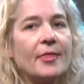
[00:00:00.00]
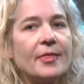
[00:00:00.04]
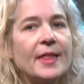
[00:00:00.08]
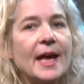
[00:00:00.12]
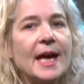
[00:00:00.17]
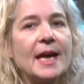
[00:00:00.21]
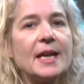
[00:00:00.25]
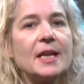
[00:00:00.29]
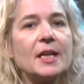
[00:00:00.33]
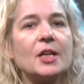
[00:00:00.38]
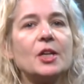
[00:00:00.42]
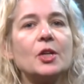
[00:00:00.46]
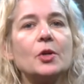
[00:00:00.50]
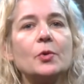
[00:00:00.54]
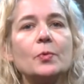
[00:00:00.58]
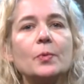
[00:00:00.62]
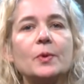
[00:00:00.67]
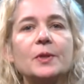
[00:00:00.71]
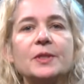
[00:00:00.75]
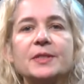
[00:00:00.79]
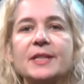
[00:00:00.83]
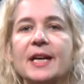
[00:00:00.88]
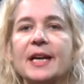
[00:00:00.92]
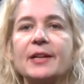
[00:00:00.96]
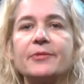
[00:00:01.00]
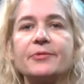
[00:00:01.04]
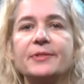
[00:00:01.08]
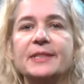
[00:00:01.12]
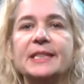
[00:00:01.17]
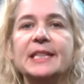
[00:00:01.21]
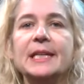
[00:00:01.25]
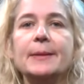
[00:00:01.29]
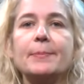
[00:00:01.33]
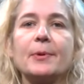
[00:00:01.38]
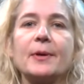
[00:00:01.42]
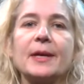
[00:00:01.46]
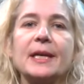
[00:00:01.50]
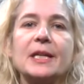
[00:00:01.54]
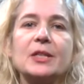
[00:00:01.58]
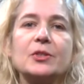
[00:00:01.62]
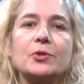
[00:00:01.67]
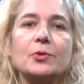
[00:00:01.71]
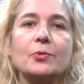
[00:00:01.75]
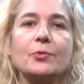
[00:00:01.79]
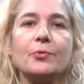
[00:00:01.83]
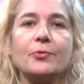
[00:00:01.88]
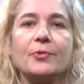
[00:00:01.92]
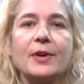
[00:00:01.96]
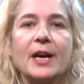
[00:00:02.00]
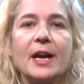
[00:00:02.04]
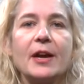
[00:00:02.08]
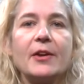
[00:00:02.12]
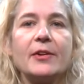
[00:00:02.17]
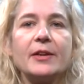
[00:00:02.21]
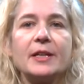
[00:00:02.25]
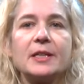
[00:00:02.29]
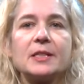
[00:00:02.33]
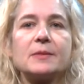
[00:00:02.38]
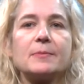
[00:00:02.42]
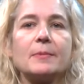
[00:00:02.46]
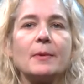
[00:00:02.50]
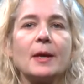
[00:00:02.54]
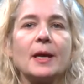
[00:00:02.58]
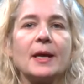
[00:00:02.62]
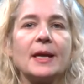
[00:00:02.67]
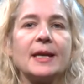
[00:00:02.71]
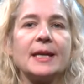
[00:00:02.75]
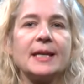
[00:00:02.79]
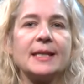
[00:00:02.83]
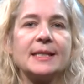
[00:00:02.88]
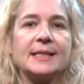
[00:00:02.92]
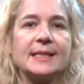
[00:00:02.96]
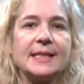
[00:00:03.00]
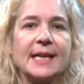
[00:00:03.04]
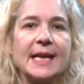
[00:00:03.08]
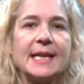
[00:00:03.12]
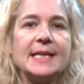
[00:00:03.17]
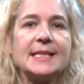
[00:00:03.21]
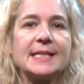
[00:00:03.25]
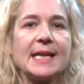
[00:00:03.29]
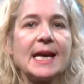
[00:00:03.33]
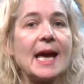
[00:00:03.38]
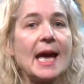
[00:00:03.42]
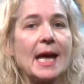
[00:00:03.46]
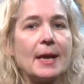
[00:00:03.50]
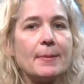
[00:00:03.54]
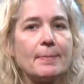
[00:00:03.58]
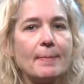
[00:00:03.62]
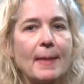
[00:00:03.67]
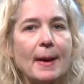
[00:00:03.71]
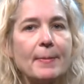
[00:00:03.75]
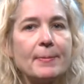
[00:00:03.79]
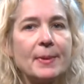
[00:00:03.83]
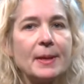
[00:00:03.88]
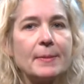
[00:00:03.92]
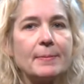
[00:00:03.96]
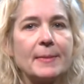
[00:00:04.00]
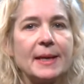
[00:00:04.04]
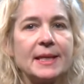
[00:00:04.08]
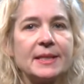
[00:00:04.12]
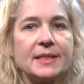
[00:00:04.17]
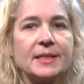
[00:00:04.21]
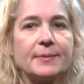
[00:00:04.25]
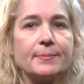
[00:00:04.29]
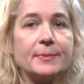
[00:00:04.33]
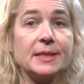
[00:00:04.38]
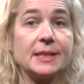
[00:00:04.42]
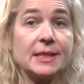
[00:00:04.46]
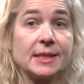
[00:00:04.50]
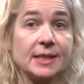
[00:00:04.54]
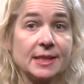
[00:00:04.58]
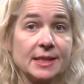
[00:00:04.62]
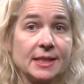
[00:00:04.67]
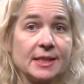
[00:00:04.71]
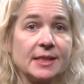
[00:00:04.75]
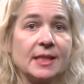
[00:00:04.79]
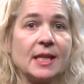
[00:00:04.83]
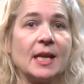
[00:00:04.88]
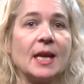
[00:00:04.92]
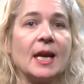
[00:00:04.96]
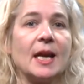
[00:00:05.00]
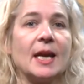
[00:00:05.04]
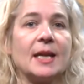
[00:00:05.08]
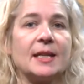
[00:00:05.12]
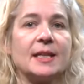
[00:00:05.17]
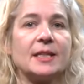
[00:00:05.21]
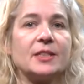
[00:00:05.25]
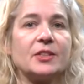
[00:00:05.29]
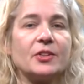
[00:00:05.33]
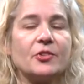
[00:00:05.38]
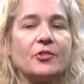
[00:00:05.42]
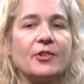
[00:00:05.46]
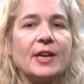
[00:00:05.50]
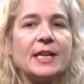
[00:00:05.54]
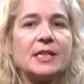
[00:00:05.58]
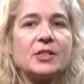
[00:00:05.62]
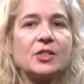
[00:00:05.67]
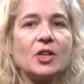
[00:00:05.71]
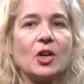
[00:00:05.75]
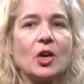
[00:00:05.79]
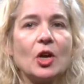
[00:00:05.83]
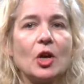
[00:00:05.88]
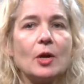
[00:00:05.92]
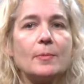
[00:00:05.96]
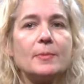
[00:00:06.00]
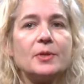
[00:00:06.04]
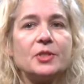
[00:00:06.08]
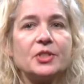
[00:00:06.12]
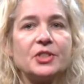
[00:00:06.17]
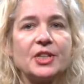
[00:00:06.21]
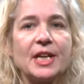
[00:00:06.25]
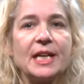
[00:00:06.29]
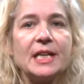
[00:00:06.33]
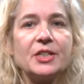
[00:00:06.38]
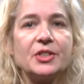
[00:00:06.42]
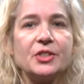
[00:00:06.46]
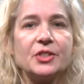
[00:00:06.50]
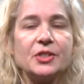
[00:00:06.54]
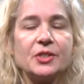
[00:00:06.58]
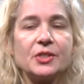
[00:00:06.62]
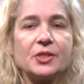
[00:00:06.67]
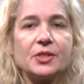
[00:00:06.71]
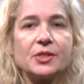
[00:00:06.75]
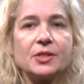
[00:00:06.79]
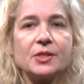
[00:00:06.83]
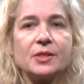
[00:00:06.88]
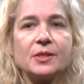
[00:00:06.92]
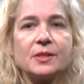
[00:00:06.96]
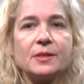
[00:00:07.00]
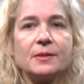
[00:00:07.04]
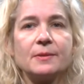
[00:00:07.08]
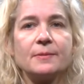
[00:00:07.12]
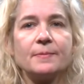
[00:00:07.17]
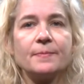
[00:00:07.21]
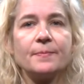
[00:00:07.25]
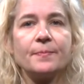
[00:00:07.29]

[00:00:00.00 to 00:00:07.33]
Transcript: Then you will dive deeper into various data and mapping methods that address urban challenges.